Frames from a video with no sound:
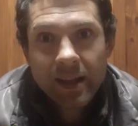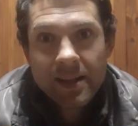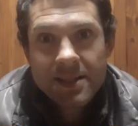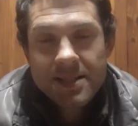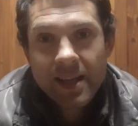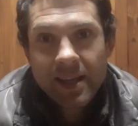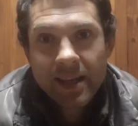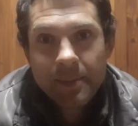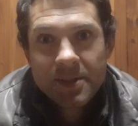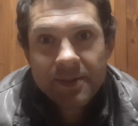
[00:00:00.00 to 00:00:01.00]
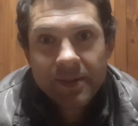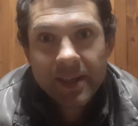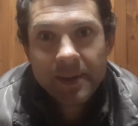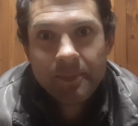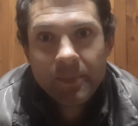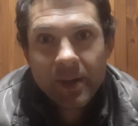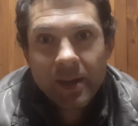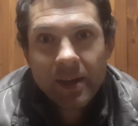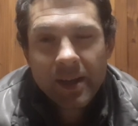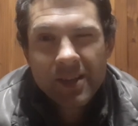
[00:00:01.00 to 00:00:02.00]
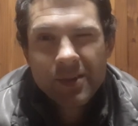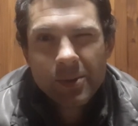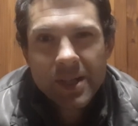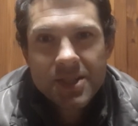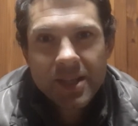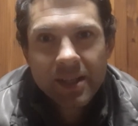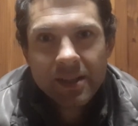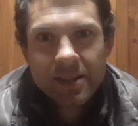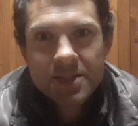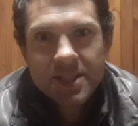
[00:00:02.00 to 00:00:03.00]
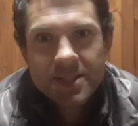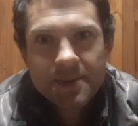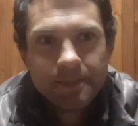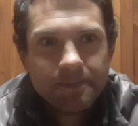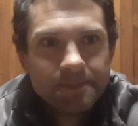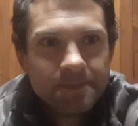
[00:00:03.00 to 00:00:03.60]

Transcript: in the southern hemisphere. Thanks for watching. Cheers.